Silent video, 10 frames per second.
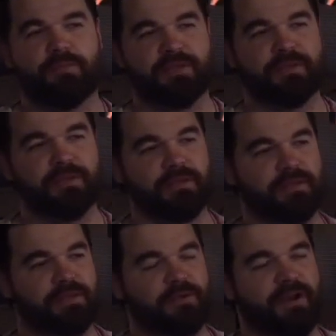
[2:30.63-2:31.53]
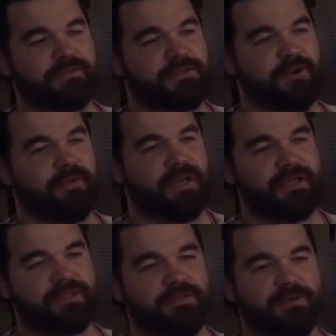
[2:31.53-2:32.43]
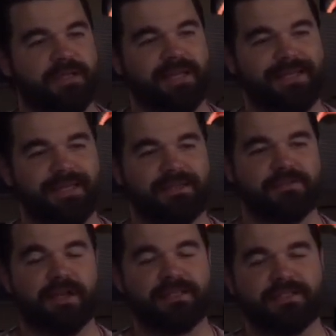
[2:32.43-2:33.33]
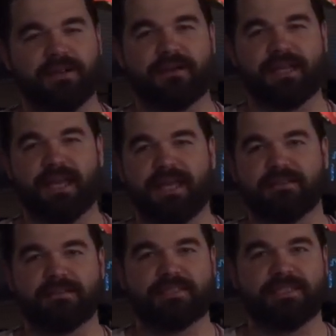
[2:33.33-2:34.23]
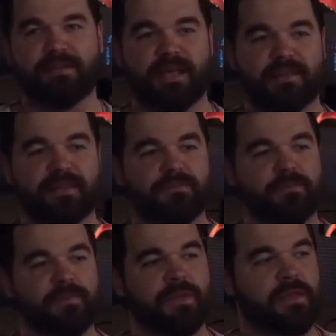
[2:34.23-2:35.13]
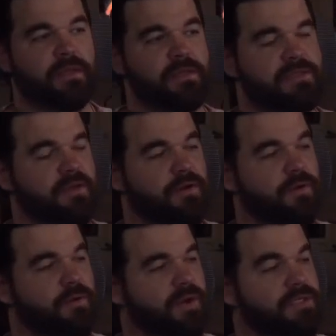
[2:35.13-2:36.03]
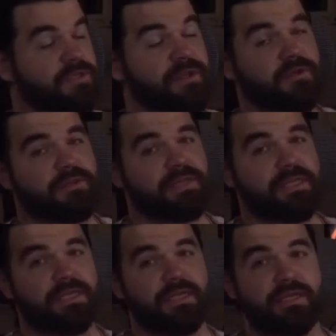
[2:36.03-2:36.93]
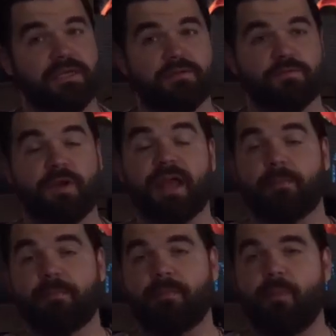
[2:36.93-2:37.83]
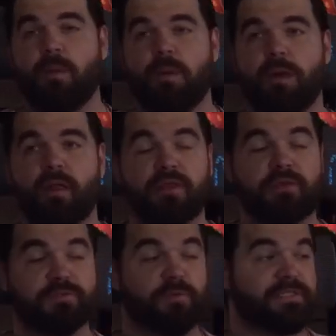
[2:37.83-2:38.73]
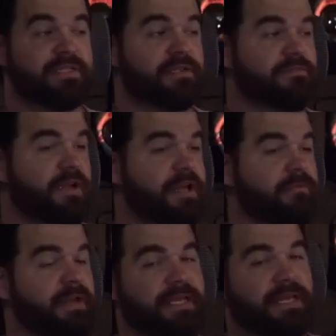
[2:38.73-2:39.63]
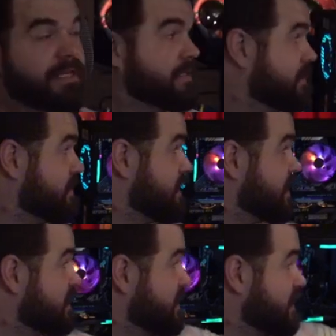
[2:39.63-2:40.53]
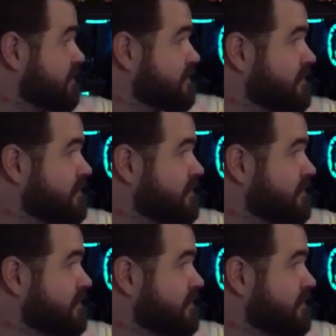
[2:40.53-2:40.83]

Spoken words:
Put the graphics card back into it, and then tried to start it again. Still nothing. So I took out the RAM. It was one stick of RAM, 8 gigs. It's actually